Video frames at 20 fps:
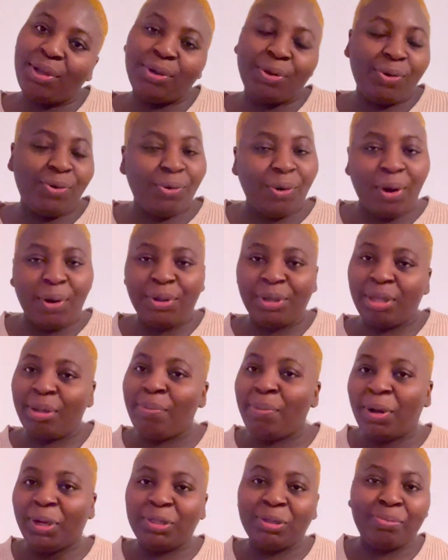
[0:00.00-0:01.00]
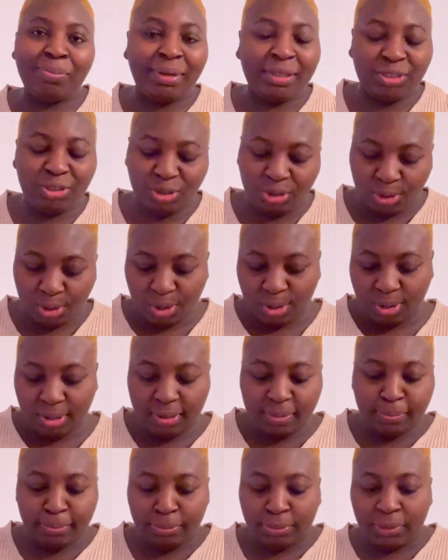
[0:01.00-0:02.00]
grow, the more you mature.
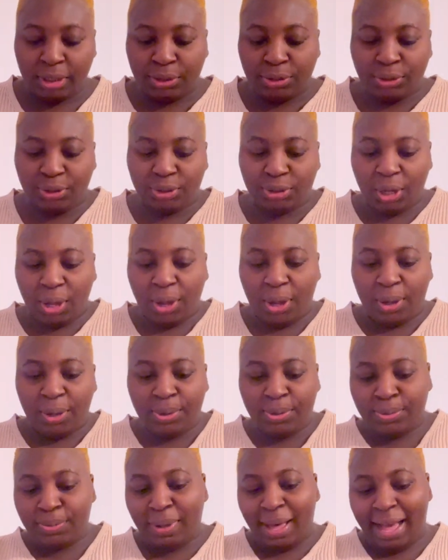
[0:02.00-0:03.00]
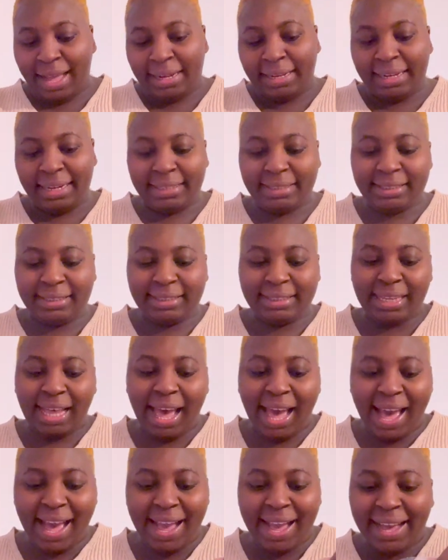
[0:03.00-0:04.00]
So I
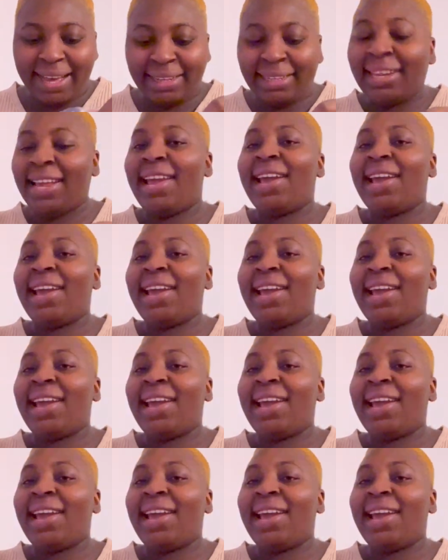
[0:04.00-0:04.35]
decided,